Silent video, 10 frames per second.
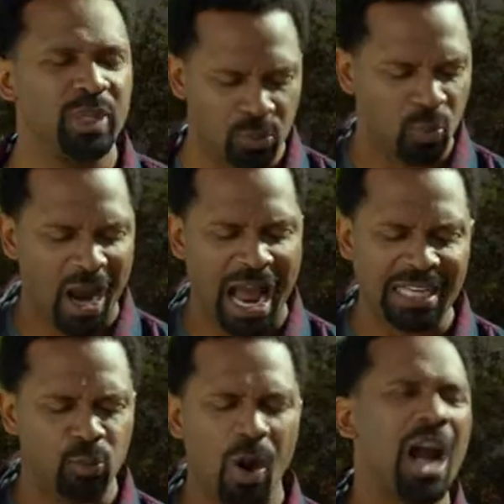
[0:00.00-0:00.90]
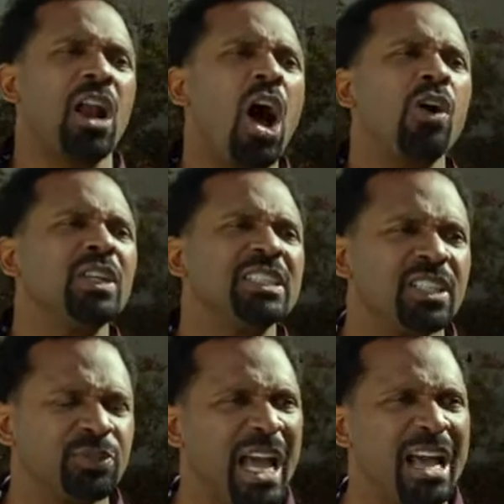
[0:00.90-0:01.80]
up? We didn't wire. I didn't wire all
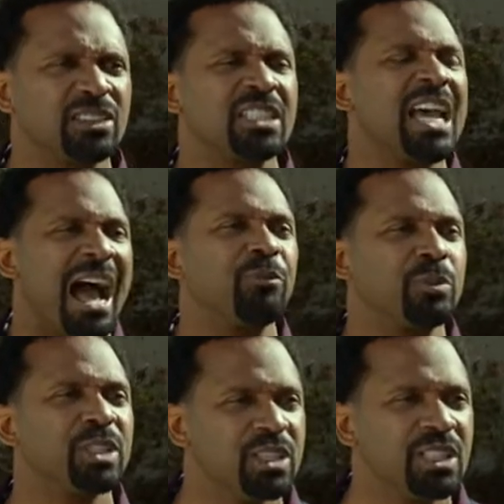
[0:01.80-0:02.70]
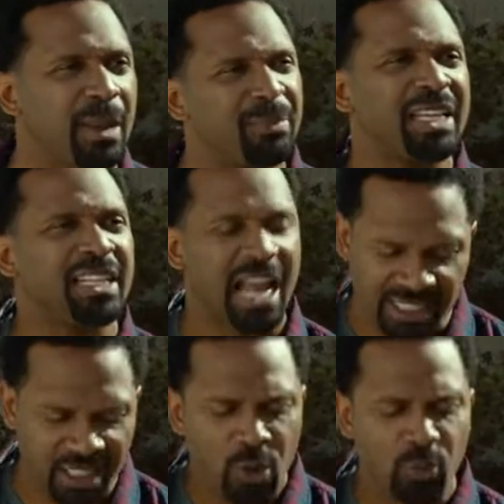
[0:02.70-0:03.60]
these different houses. I'm from the hood. I made it
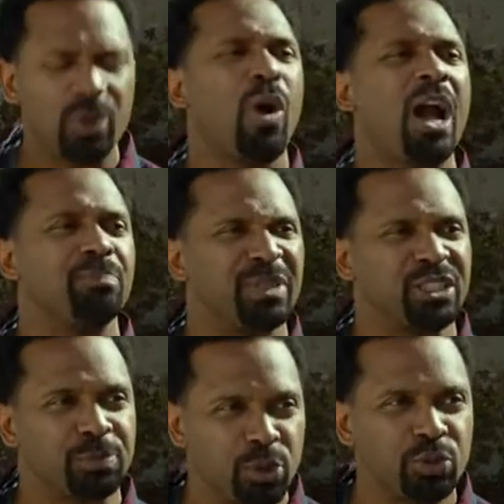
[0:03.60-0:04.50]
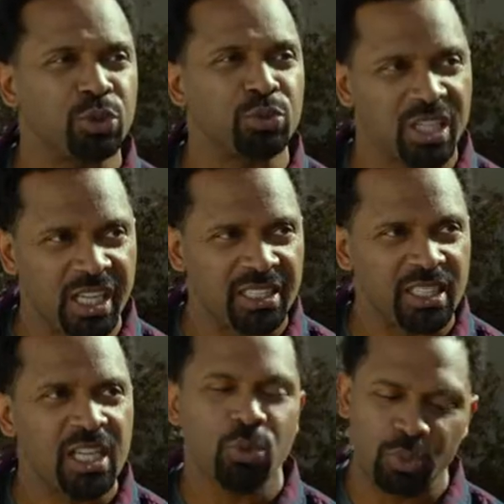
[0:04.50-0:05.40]
out of there. We wired Bishop Tutu's
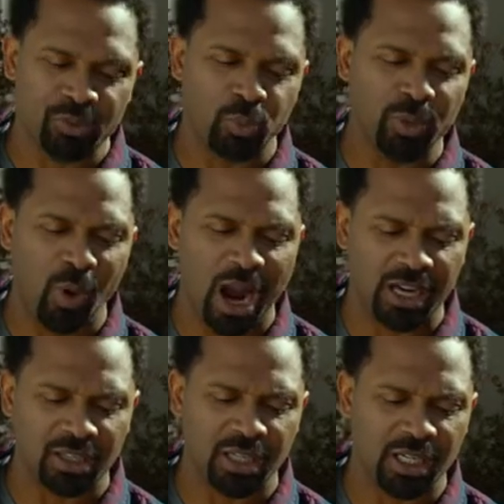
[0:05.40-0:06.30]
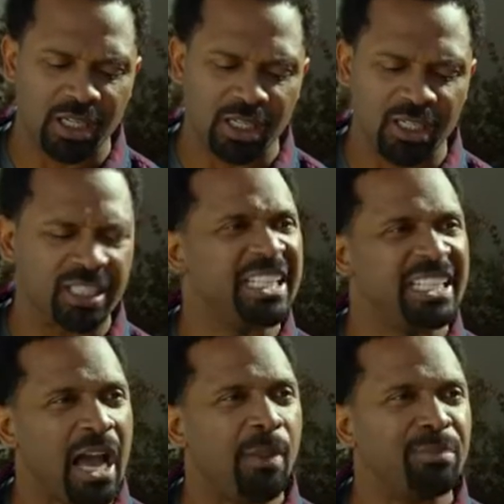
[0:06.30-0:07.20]
hut. We we wired uh, uh, uh
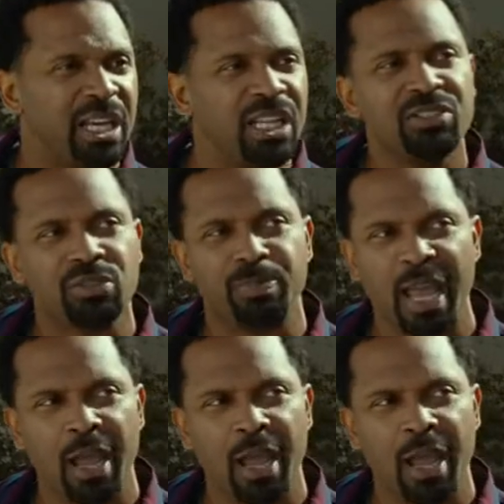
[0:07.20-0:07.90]
Idi Amin's